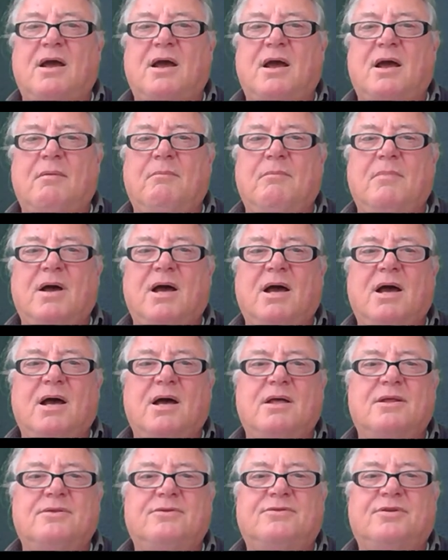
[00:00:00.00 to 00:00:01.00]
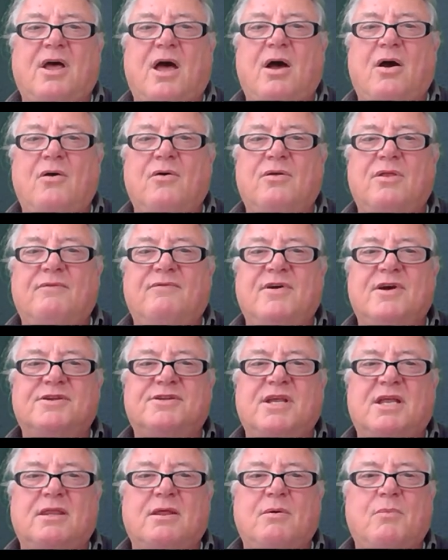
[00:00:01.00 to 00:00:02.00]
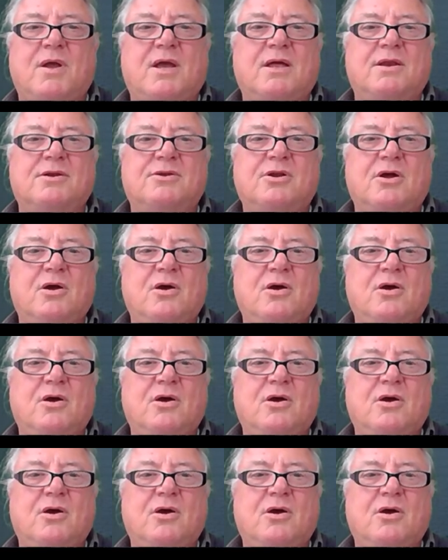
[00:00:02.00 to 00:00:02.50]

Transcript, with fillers: Um, uh, so the first thing that we're going to